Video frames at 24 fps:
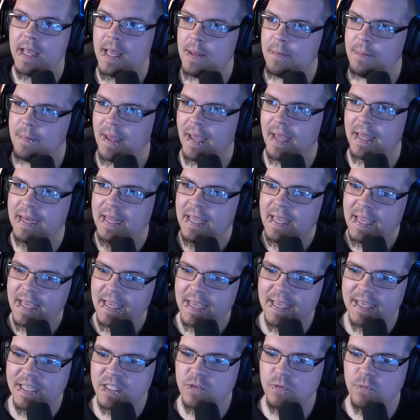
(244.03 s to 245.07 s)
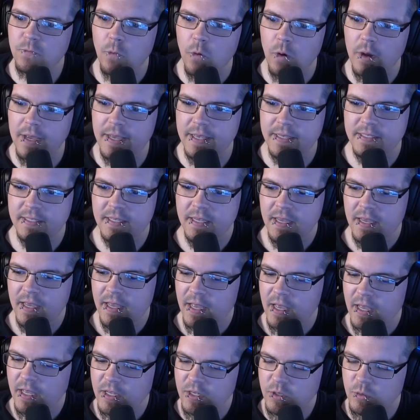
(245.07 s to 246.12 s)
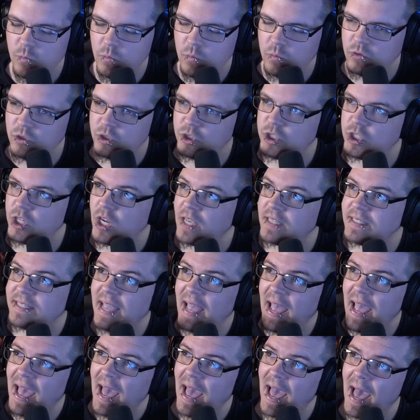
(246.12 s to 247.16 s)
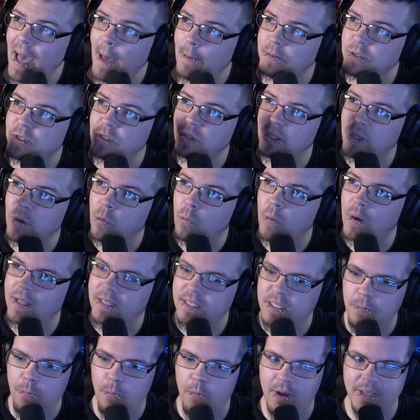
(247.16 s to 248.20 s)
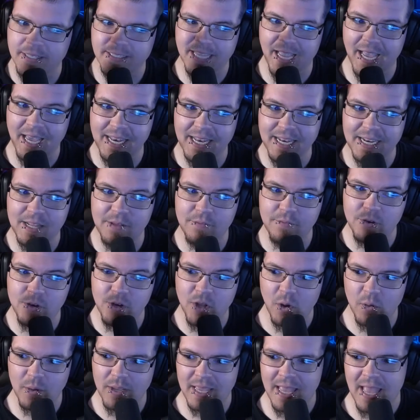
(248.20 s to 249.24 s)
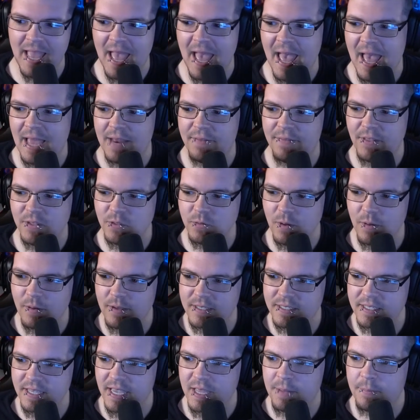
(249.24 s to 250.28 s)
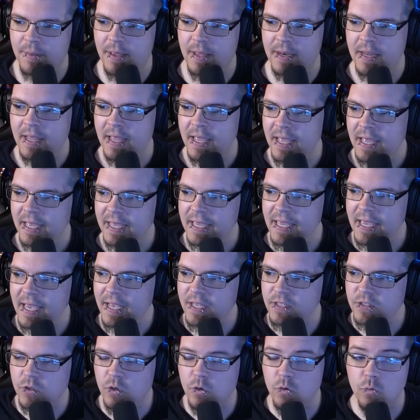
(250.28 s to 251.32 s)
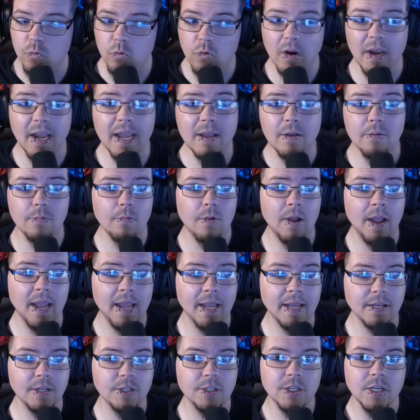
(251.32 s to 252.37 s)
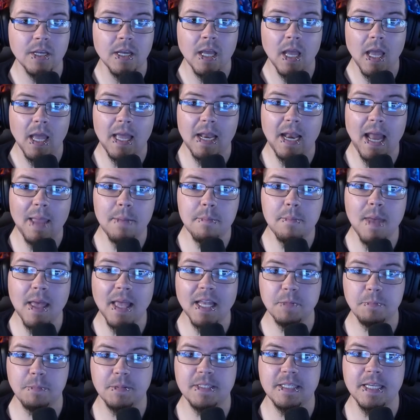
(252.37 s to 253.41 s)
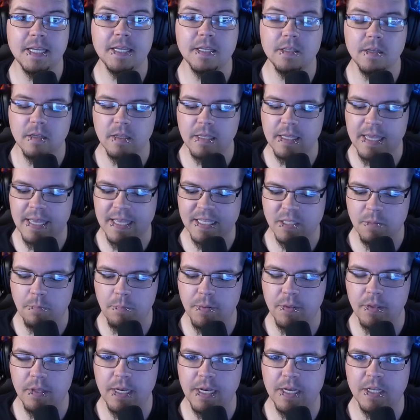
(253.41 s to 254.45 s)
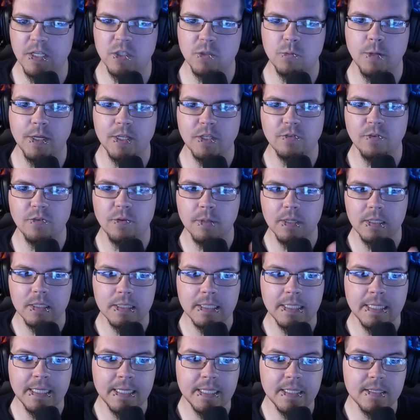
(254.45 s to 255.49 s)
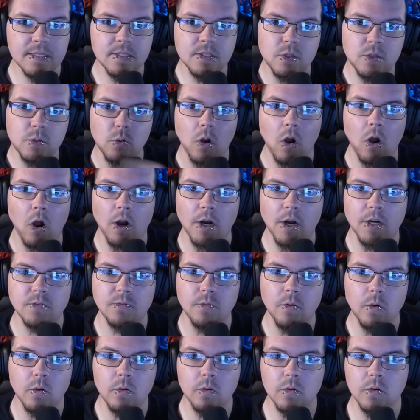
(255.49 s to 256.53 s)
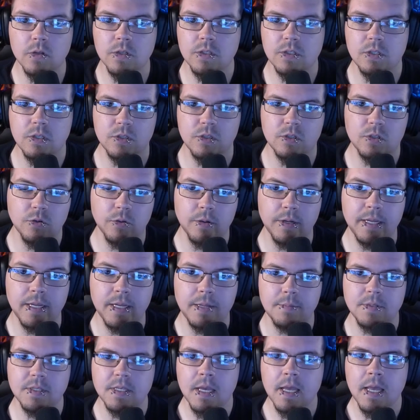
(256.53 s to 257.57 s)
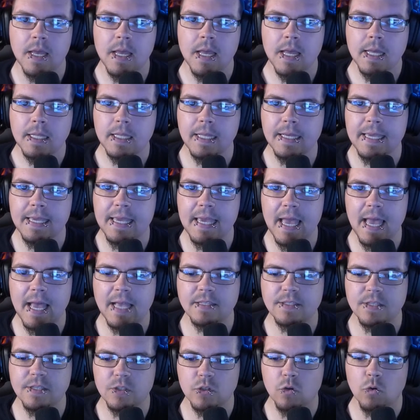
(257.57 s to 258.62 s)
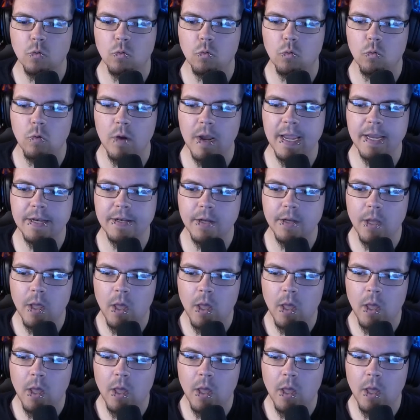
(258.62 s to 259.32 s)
man. His voice just absolutely went to points I didn't even know he had. That's what I was saying, man. He has great range, and I meant particularly his ability to switch from cleans to harsh vocals to screams. Like, he has this great